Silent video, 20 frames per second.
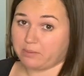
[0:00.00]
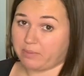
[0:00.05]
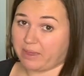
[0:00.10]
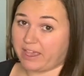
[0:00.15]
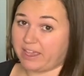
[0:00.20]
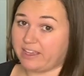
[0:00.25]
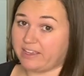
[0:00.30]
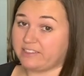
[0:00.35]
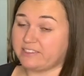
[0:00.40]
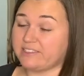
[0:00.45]

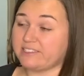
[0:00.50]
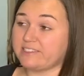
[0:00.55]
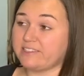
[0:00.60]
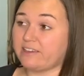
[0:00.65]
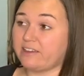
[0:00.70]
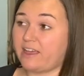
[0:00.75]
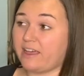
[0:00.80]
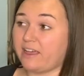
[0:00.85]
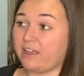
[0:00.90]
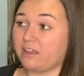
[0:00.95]
pains,
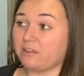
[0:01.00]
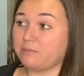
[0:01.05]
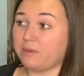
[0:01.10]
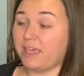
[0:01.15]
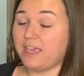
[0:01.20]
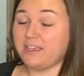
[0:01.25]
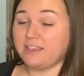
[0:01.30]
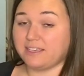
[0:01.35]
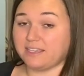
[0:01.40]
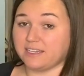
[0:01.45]

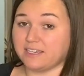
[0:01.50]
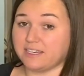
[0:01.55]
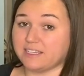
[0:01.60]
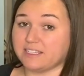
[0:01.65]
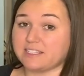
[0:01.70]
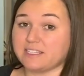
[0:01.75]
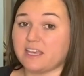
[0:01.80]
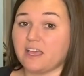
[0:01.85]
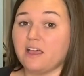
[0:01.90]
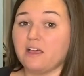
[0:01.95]

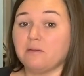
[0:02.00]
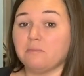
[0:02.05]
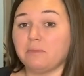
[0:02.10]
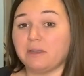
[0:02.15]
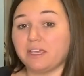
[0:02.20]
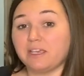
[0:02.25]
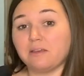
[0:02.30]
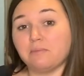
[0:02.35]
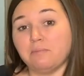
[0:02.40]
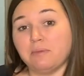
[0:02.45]
achiness,
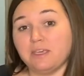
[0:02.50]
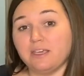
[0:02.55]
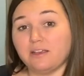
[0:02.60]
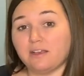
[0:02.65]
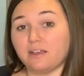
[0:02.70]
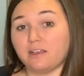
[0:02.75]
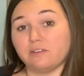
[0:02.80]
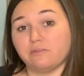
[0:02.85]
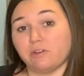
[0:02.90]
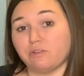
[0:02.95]
but it can be
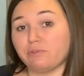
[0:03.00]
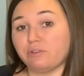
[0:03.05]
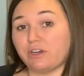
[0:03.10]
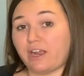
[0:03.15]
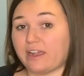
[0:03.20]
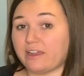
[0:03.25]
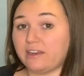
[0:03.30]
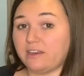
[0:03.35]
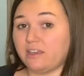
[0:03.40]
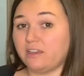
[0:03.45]
kind of a
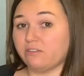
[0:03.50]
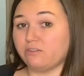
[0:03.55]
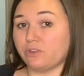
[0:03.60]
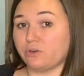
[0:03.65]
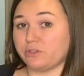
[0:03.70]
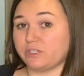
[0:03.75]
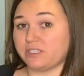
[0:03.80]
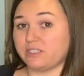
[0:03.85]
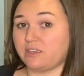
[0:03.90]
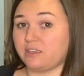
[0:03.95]
variety of
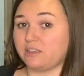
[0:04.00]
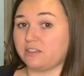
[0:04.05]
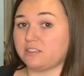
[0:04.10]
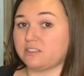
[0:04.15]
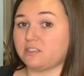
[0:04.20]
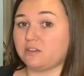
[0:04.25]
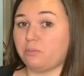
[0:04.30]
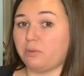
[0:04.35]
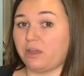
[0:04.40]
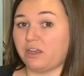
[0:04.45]
those
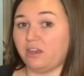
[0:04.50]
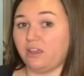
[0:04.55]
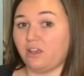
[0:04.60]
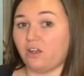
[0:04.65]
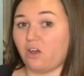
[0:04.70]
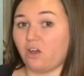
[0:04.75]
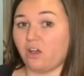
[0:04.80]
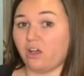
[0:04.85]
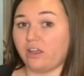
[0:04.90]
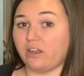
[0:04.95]
things depending
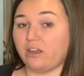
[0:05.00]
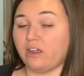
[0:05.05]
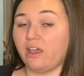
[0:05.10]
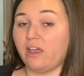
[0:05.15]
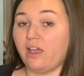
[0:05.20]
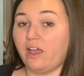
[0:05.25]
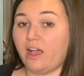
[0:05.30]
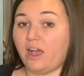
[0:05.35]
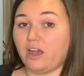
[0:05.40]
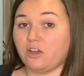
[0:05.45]
on
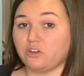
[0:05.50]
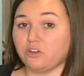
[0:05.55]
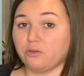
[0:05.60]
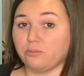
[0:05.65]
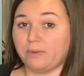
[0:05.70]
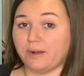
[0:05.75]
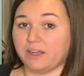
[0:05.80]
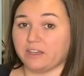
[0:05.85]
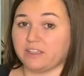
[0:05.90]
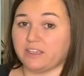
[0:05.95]
how your
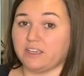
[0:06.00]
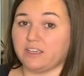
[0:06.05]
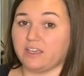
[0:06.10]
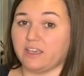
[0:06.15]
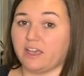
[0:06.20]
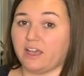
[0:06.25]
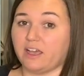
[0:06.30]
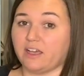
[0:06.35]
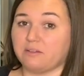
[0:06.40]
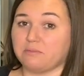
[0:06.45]
body
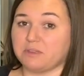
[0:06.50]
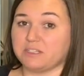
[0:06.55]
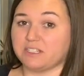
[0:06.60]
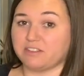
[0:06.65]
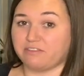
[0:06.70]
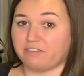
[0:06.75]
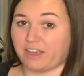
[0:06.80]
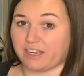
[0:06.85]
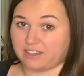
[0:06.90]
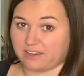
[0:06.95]
is
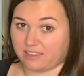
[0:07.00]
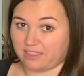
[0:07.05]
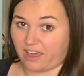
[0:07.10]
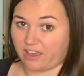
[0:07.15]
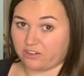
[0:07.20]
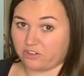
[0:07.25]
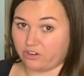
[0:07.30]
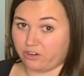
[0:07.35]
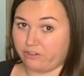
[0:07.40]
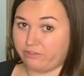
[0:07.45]
affecting
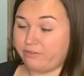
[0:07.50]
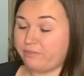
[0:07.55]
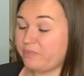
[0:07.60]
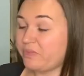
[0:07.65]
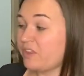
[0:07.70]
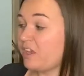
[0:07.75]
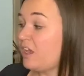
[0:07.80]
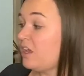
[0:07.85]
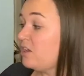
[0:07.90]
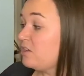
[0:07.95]
that nerve.
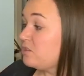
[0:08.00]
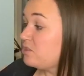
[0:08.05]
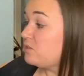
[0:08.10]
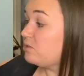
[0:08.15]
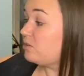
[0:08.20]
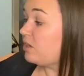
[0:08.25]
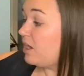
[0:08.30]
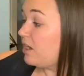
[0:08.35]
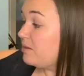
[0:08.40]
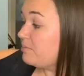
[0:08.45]

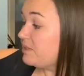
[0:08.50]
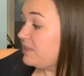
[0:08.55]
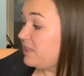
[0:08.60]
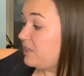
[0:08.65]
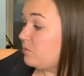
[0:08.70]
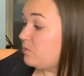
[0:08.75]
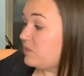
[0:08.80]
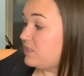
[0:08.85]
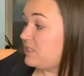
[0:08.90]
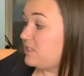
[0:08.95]
So
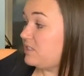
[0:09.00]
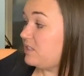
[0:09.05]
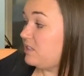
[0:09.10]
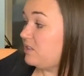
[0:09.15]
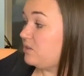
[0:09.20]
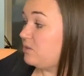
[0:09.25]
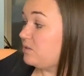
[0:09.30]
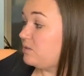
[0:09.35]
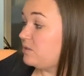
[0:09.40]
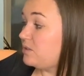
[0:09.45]
commonly we'll see
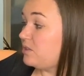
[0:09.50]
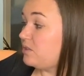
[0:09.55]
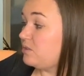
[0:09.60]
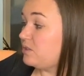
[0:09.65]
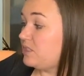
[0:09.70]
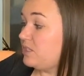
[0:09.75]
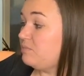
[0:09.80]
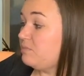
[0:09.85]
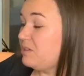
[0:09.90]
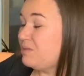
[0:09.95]
those
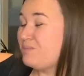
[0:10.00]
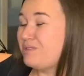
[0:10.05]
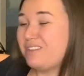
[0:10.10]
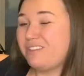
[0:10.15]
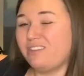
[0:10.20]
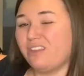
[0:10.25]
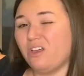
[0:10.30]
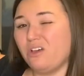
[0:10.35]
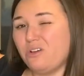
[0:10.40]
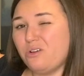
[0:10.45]
symptoms
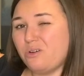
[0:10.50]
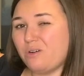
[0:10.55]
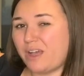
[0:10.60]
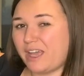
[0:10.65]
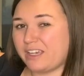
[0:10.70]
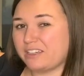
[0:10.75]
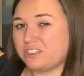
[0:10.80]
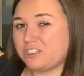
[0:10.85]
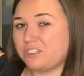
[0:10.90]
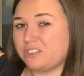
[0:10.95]
low,
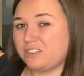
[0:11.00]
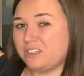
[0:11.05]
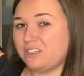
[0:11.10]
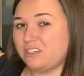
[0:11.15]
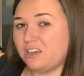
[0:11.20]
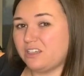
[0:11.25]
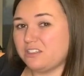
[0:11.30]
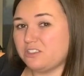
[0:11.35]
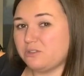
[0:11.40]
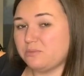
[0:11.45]
actually
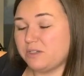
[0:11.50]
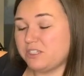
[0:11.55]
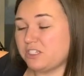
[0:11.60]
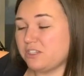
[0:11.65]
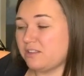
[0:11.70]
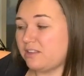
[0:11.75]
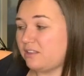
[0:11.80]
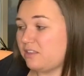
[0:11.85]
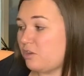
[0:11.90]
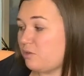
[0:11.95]
not so much
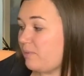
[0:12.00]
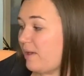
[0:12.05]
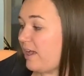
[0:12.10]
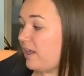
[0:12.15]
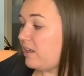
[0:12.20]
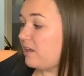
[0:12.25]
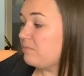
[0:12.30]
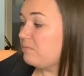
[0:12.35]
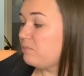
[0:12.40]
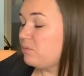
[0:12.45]
in the low
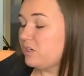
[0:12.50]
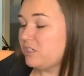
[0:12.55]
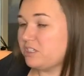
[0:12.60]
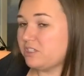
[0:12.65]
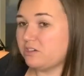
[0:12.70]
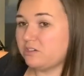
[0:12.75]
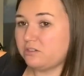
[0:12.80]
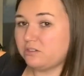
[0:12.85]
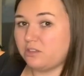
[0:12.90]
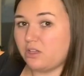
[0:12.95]
back, more
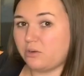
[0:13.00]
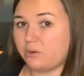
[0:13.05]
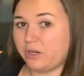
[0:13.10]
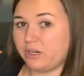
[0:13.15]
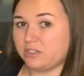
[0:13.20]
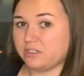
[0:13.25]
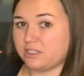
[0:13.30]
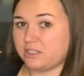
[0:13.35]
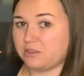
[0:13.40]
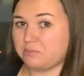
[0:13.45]
so lower
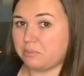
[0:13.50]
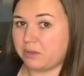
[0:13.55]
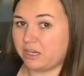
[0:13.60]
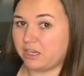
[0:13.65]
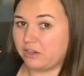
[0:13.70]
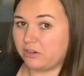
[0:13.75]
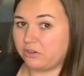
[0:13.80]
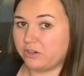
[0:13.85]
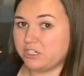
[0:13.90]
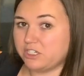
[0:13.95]
into the
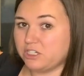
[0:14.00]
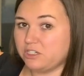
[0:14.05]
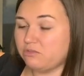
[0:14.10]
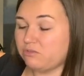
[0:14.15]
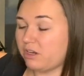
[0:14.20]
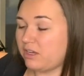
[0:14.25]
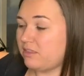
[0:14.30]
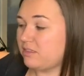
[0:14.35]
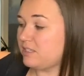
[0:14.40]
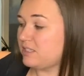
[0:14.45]
buttock region,
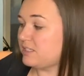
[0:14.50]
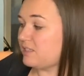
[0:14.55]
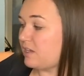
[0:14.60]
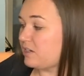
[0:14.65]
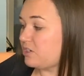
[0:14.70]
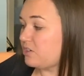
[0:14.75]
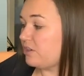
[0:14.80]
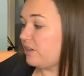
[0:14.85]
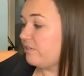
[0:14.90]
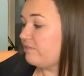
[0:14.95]
right in the
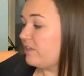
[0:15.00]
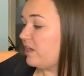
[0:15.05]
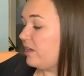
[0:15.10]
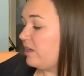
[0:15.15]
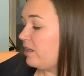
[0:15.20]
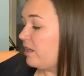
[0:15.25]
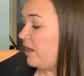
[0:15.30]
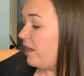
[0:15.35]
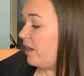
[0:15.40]
center of that